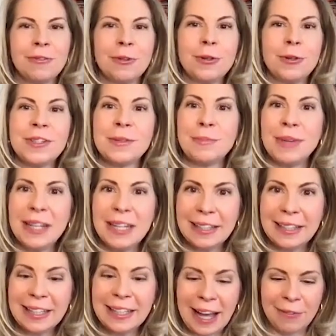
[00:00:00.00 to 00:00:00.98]
First,
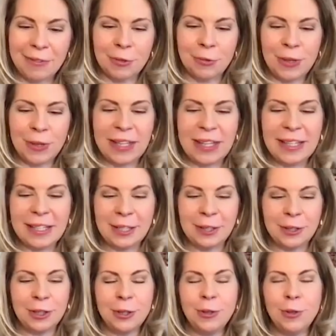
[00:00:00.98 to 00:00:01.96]
immediately after we
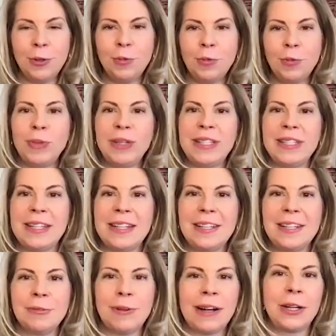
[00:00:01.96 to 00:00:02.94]
conclude, we'll be
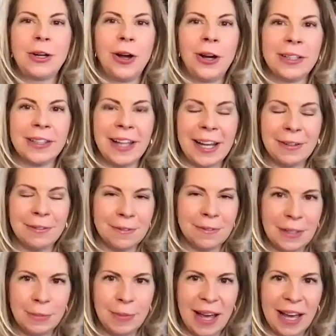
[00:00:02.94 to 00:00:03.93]
sending around an online
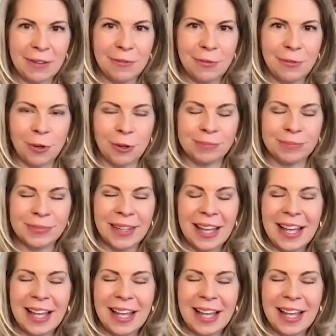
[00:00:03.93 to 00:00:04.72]
feedback form.